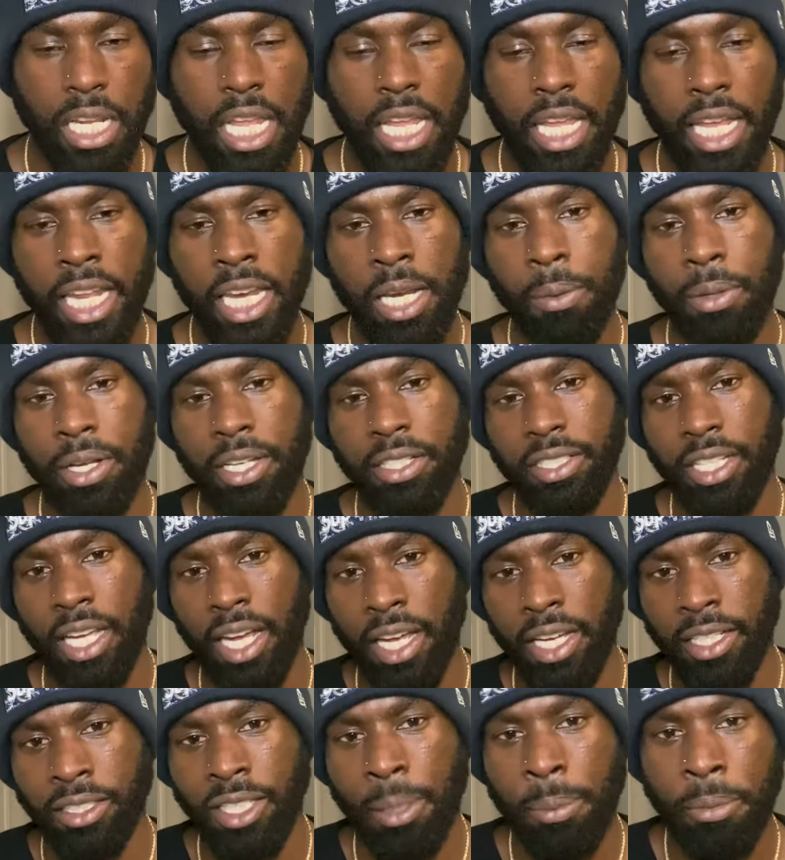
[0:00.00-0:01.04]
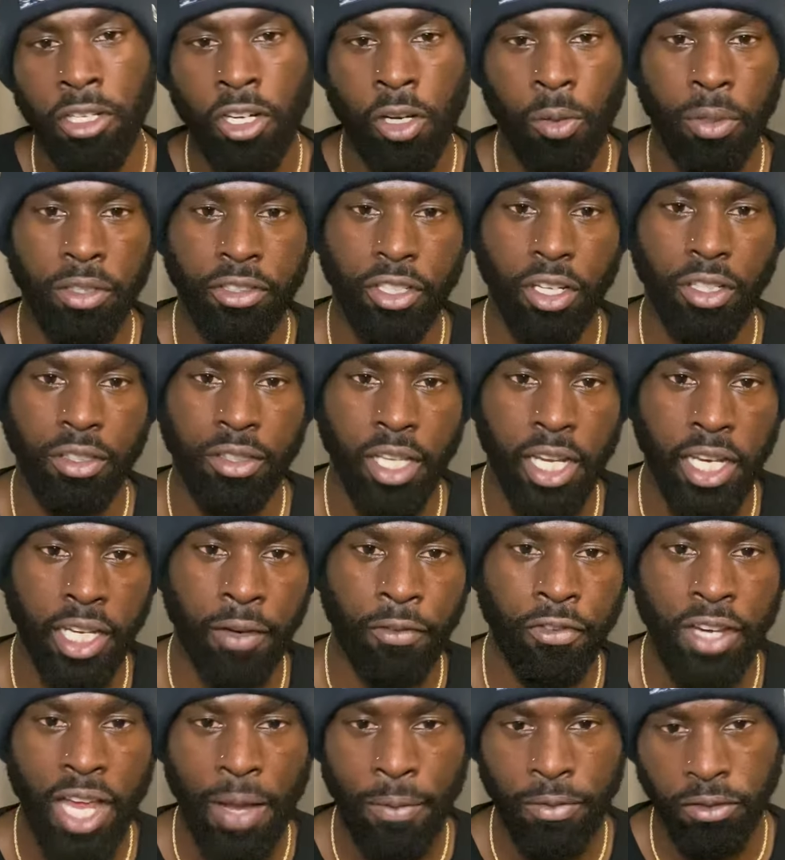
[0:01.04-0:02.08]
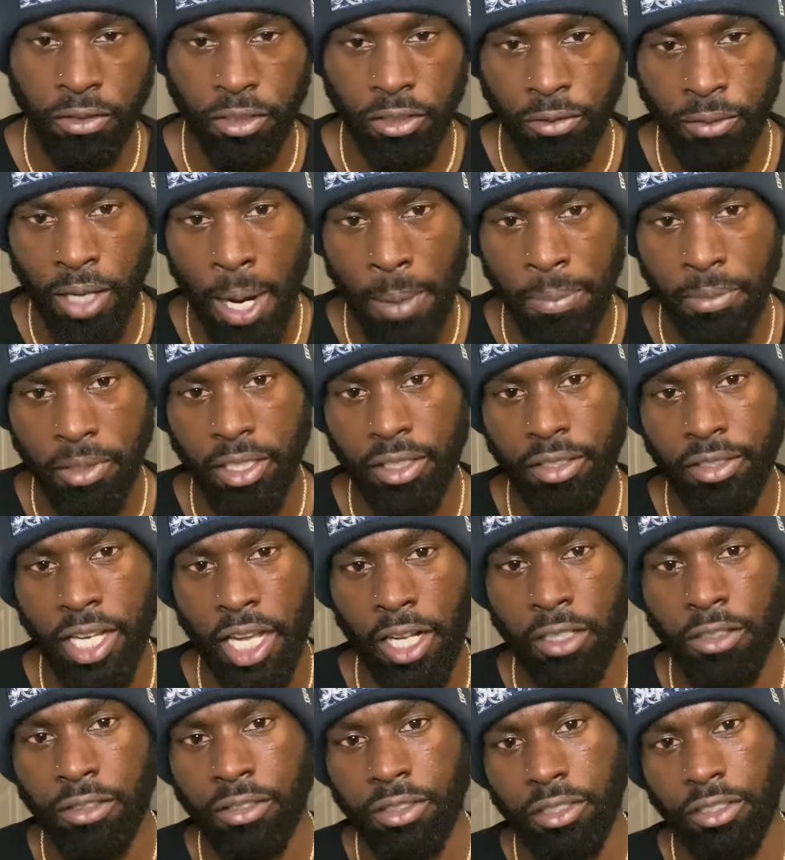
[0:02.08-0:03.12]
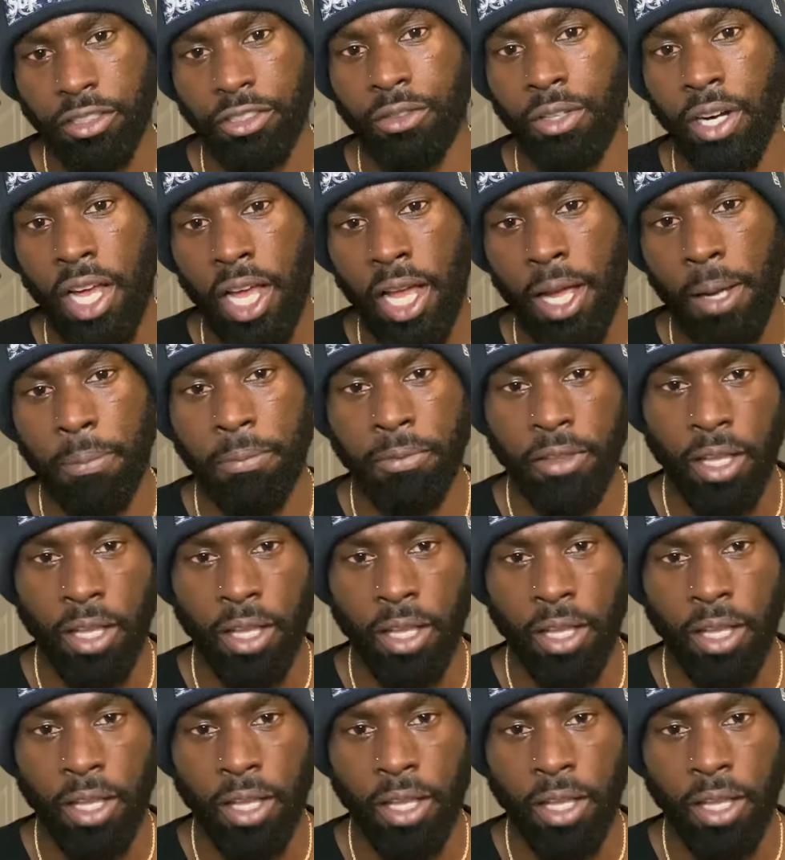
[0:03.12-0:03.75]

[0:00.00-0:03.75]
Anyways, guys, let me know what y'all think. If you haven't subscribed to the channel, subscribe,